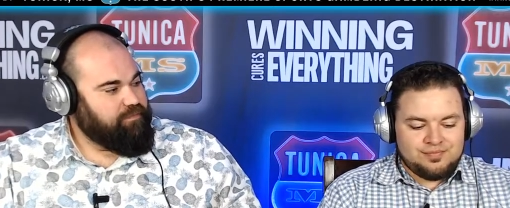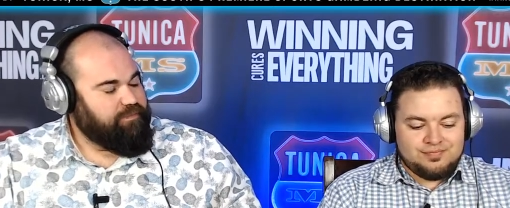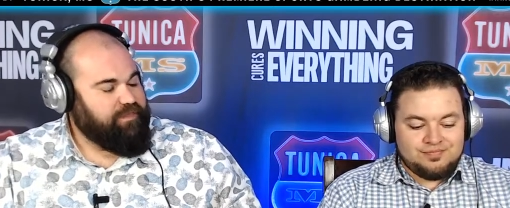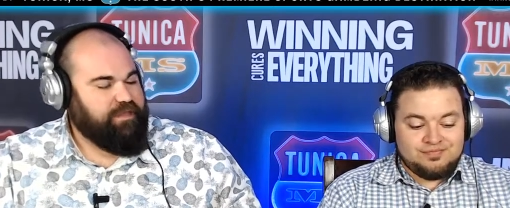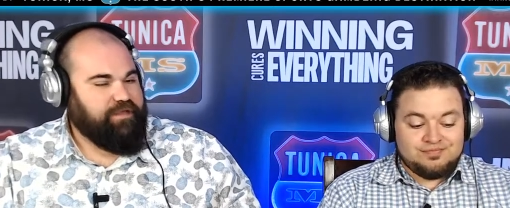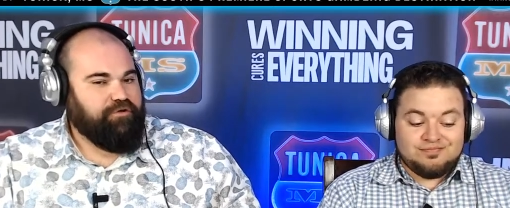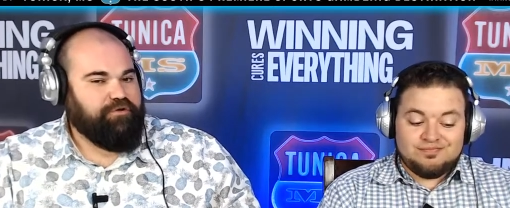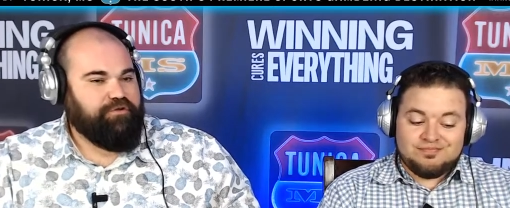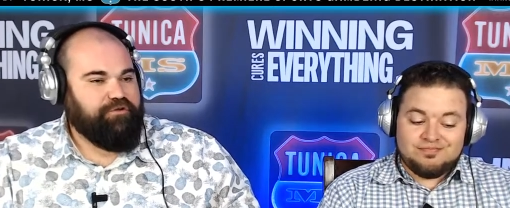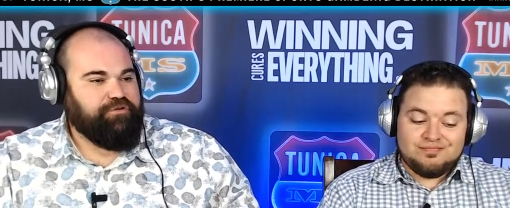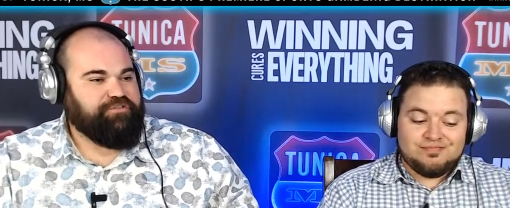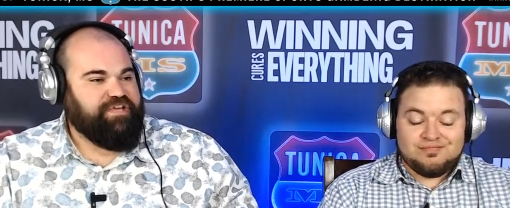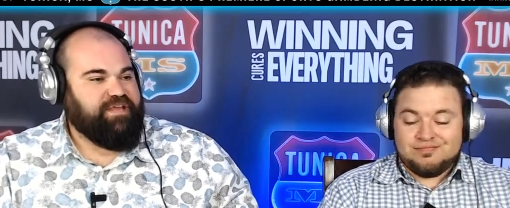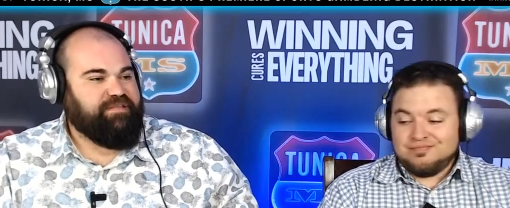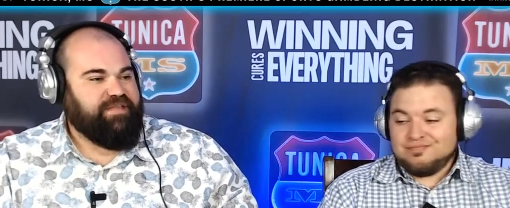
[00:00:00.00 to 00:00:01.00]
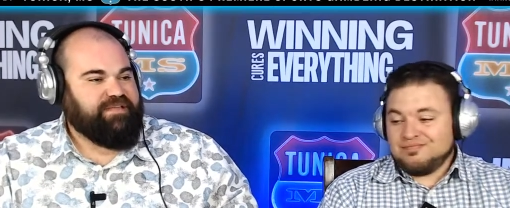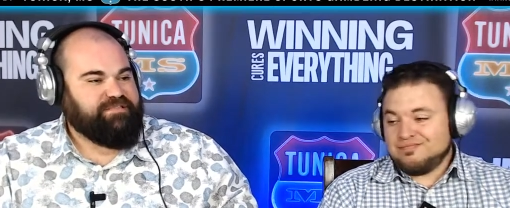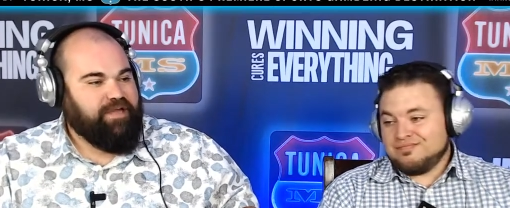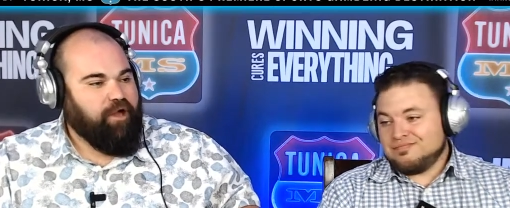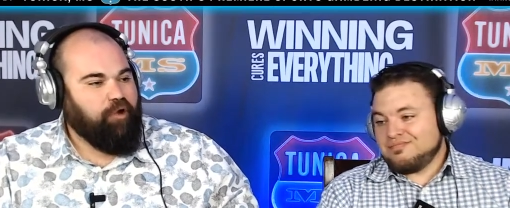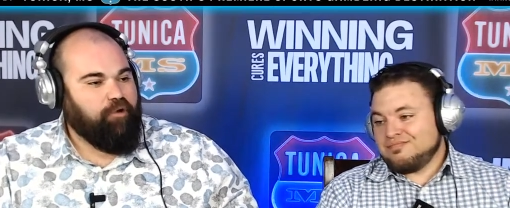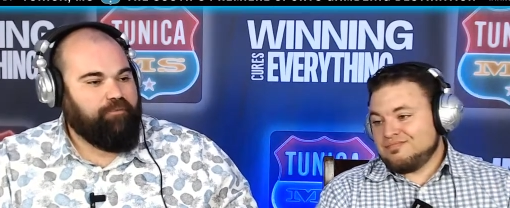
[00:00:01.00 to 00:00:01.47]
Speaker 1: you're, you're seeing that's a
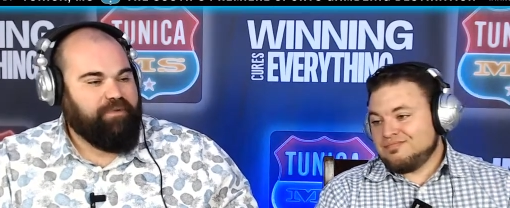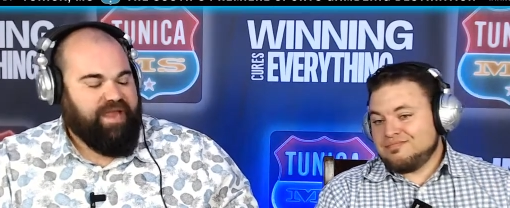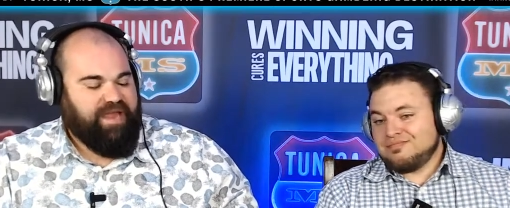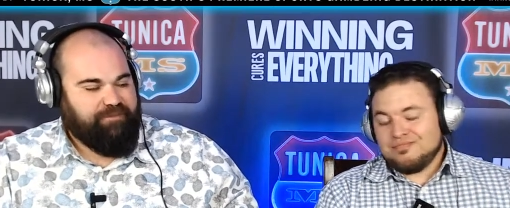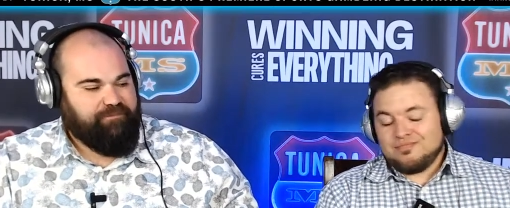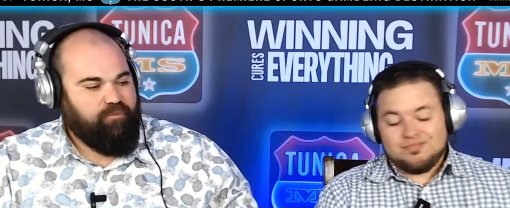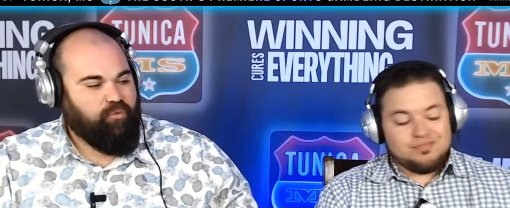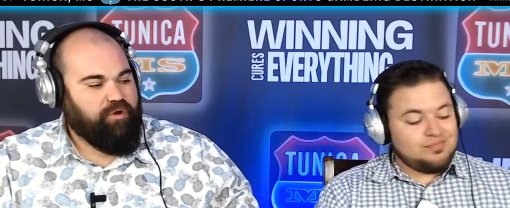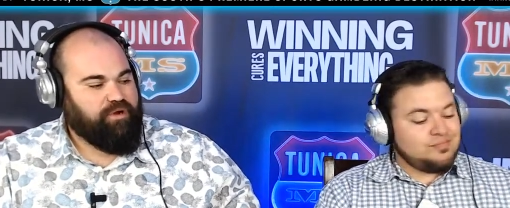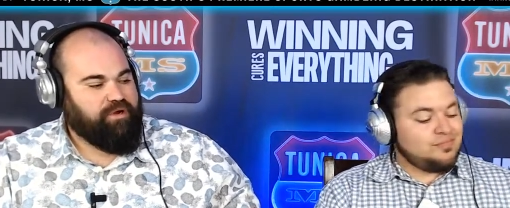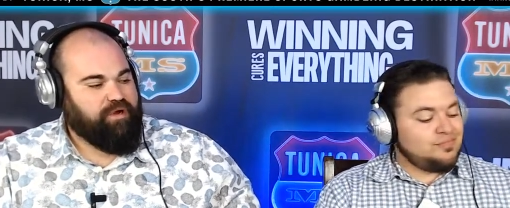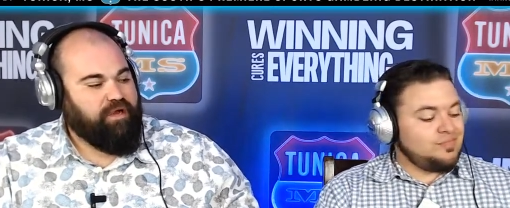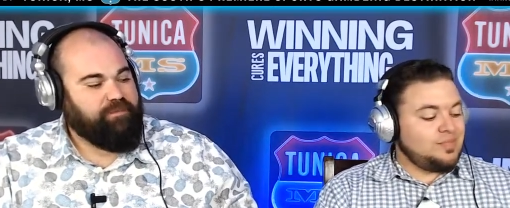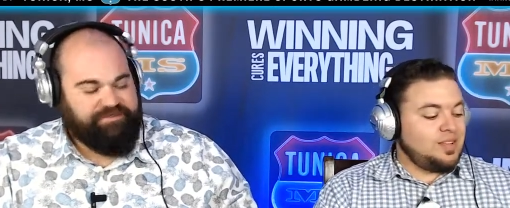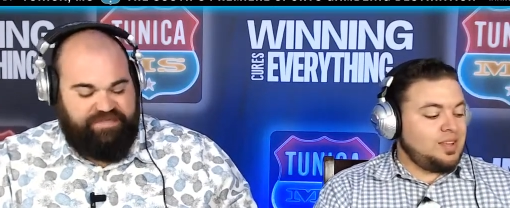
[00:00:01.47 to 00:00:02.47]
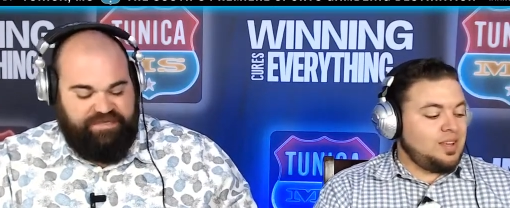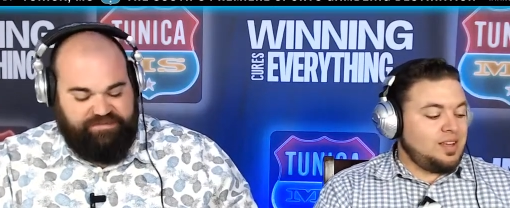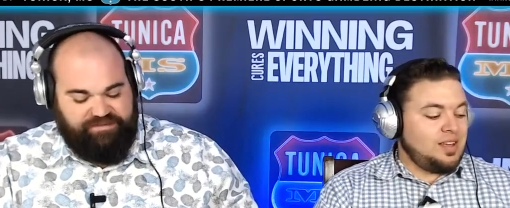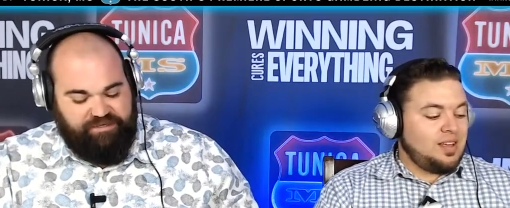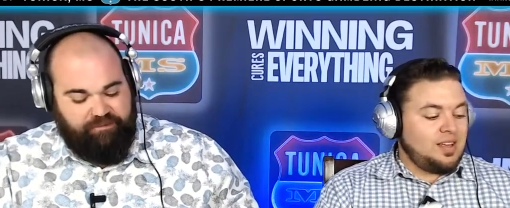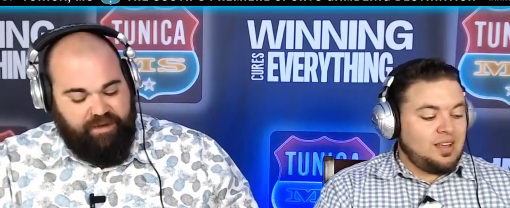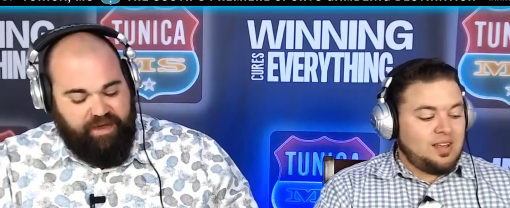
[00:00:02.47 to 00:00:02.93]
home game and we're going to upset
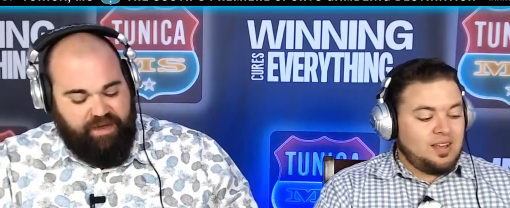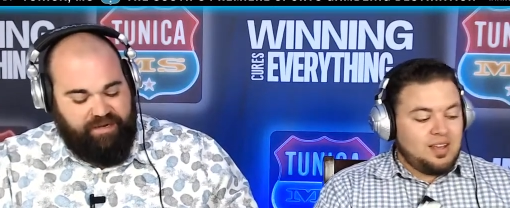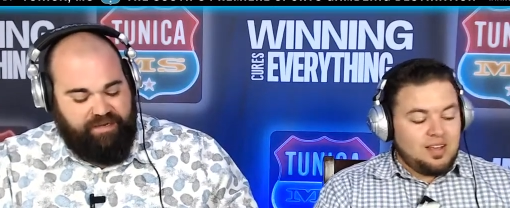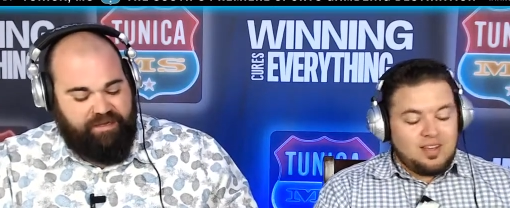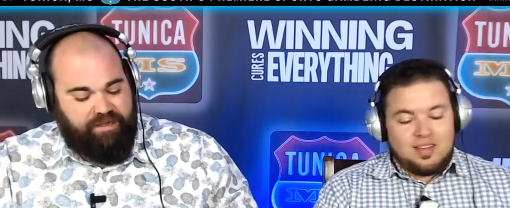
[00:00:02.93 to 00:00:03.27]
somebody.